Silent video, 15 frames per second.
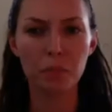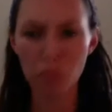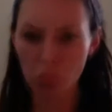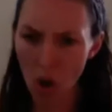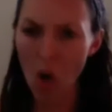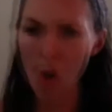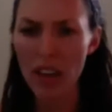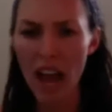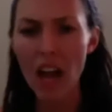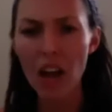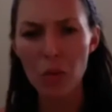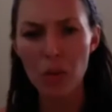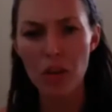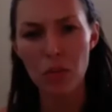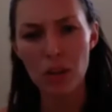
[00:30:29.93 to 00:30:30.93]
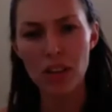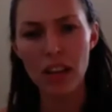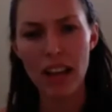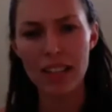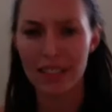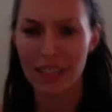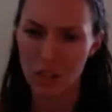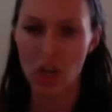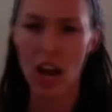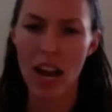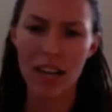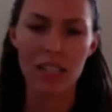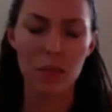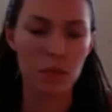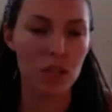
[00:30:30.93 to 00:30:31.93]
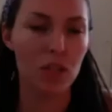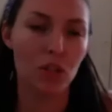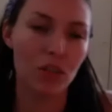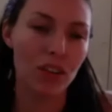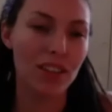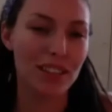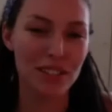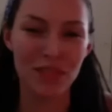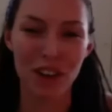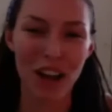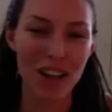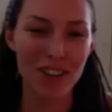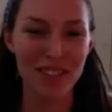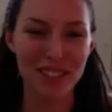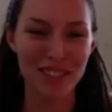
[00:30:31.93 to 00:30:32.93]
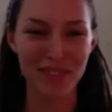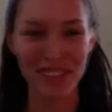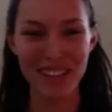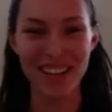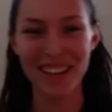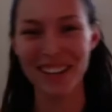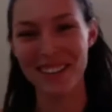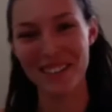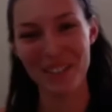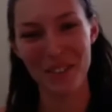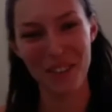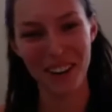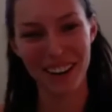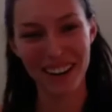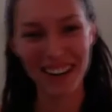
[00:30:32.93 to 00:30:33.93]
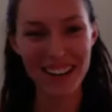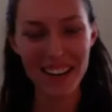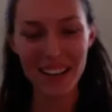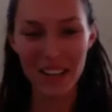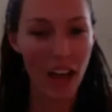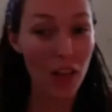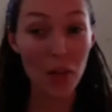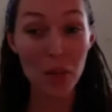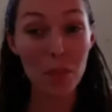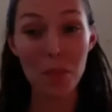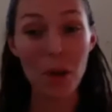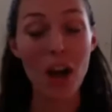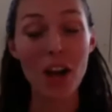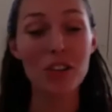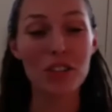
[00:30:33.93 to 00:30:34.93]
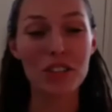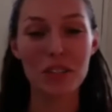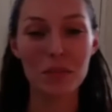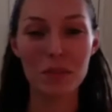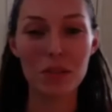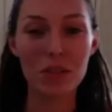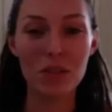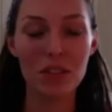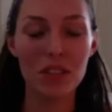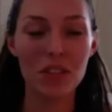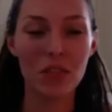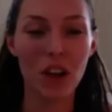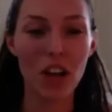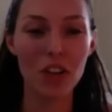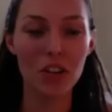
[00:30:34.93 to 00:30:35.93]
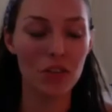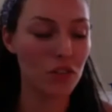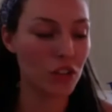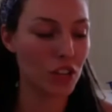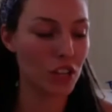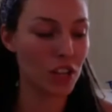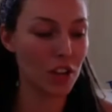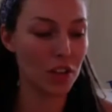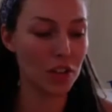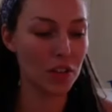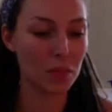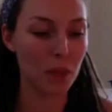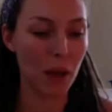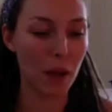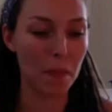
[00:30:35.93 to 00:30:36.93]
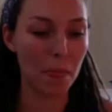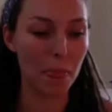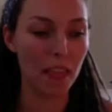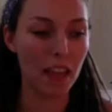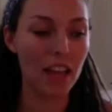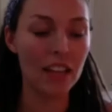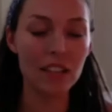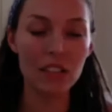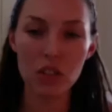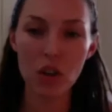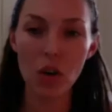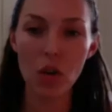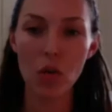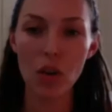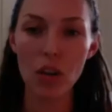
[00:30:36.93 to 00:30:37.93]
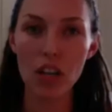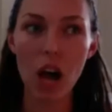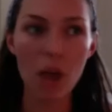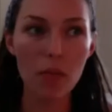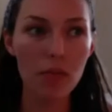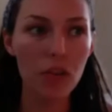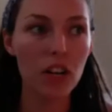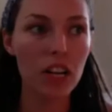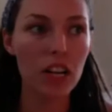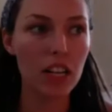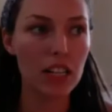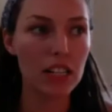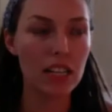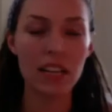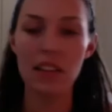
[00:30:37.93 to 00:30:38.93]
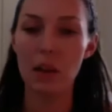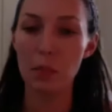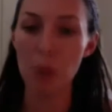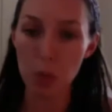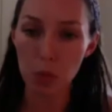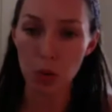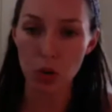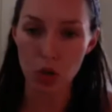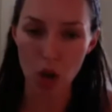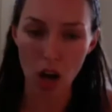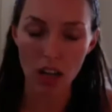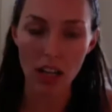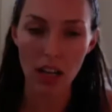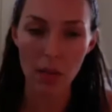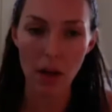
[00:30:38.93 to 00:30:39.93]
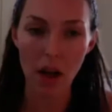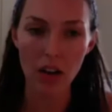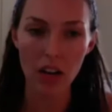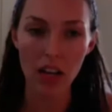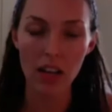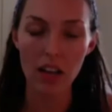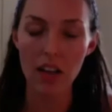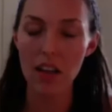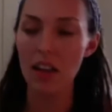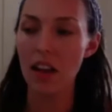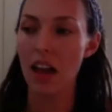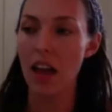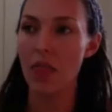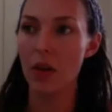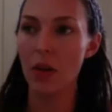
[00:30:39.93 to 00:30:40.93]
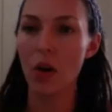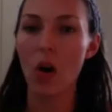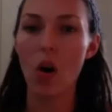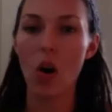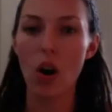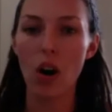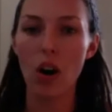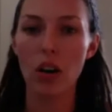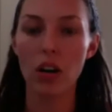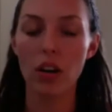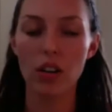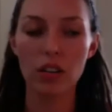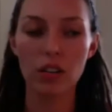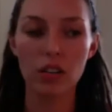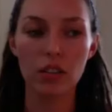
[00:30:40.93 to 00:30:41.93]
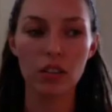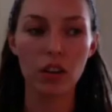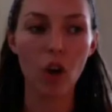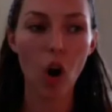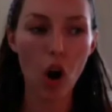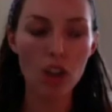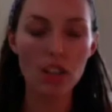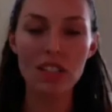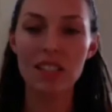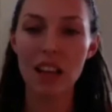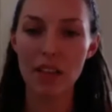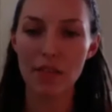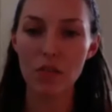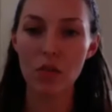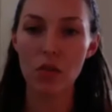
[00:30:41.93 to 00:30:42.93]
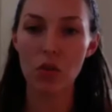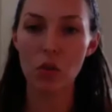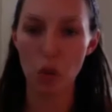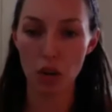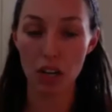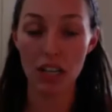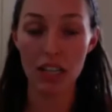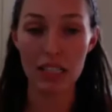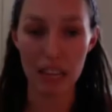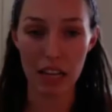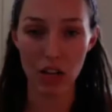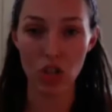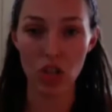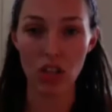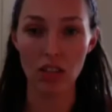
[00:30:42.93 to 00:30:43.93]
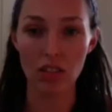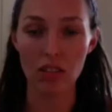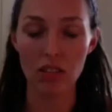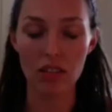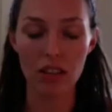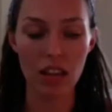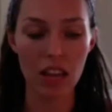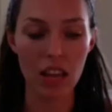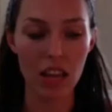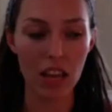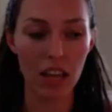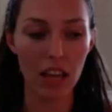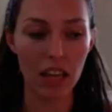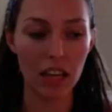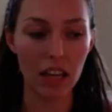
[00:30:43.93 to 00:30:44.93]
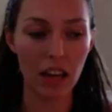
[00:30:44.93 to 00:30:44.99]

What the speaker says: oh yeah, and we realized that China's been doing this for hundreds of years, or other countries have been doing this for hundreds of years. But it's so comforting to see that people are talking about it, and there are several organizations in